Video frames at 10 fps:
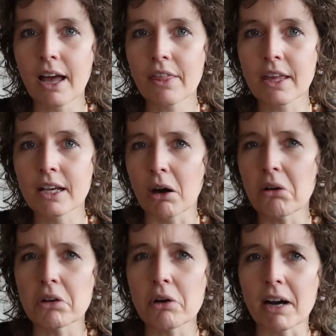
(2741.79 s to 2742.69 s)
I think,
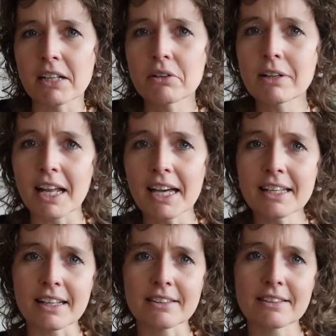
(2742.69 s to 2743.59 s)
oh no, I don't
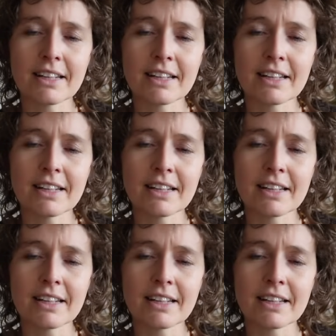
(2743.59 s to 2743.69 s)
like it.